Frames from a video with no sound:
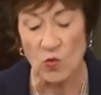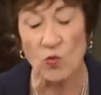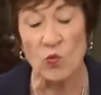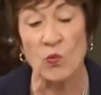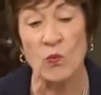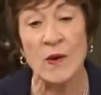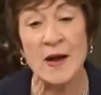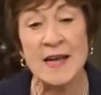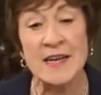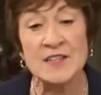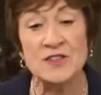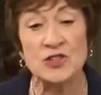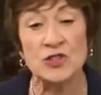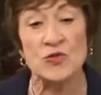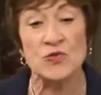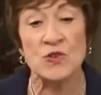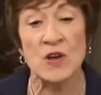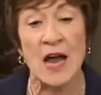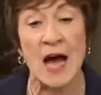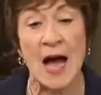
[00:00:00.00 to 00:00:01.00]
We
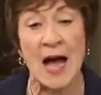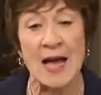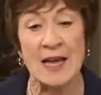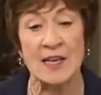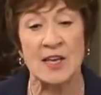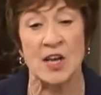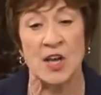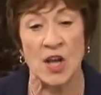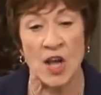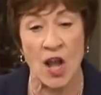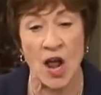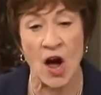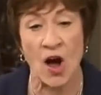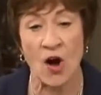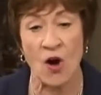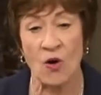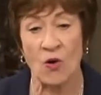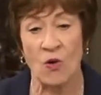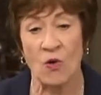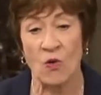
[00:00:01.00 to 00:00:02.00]
do not
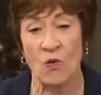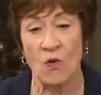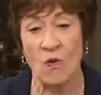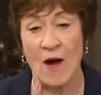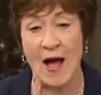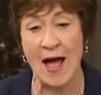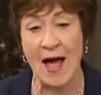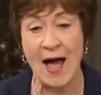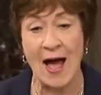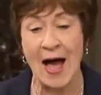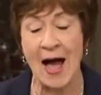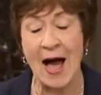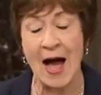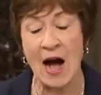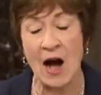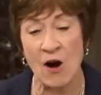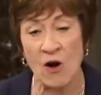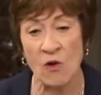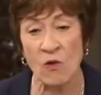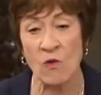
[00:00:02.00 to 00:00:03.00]
know
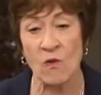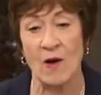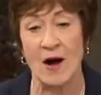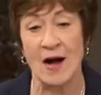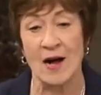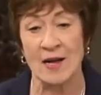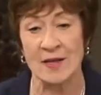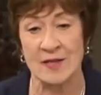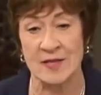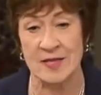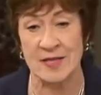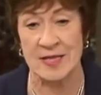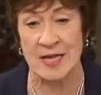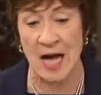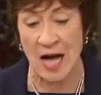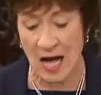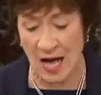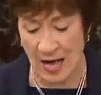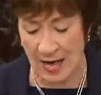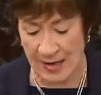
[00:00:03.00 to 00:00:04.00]
how
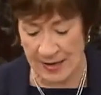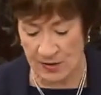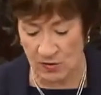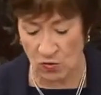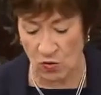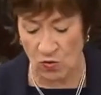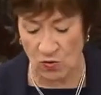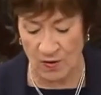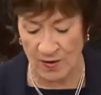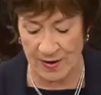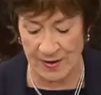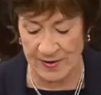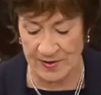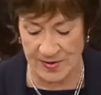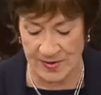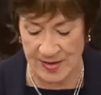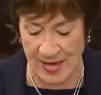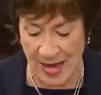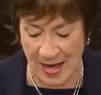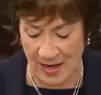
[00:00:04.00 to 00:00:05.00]
Assad or
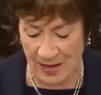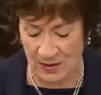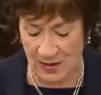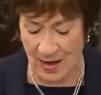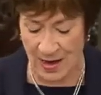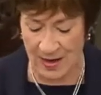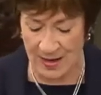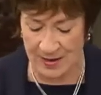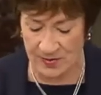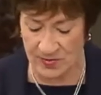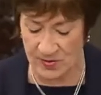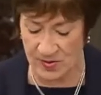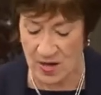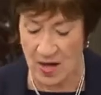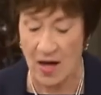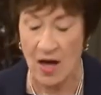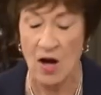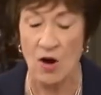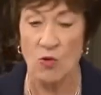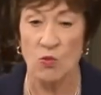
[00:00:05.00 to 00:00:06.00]
his allies
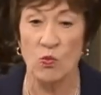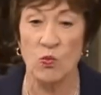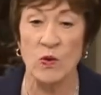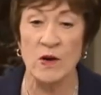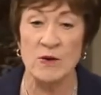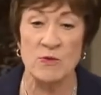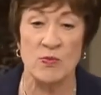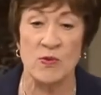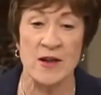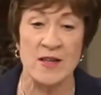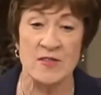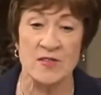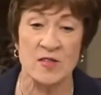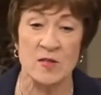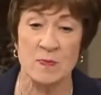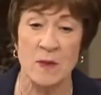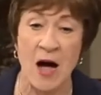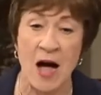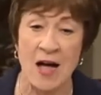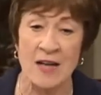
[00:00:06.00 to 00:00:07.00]
would
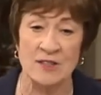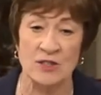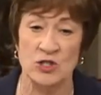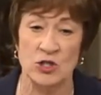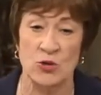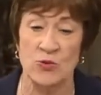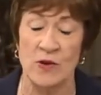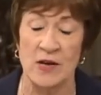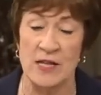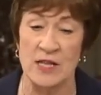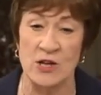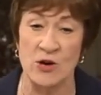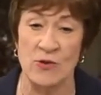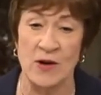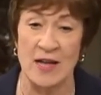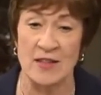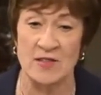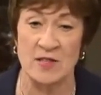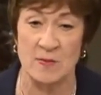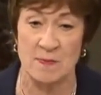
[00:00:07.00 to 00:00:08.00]
respond to a
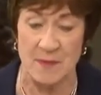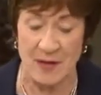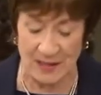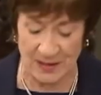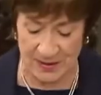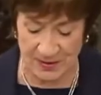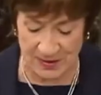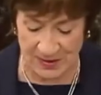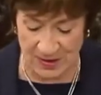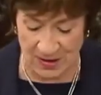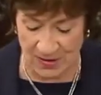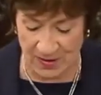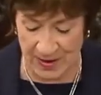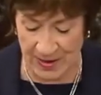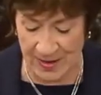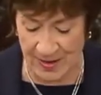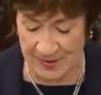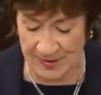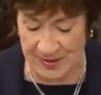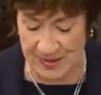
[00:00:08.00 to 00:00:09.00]
U.S.
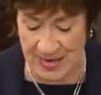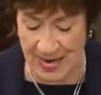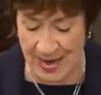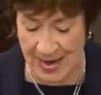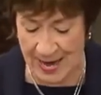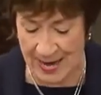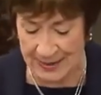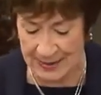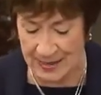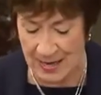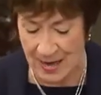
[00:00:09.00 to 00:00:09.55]
military attack,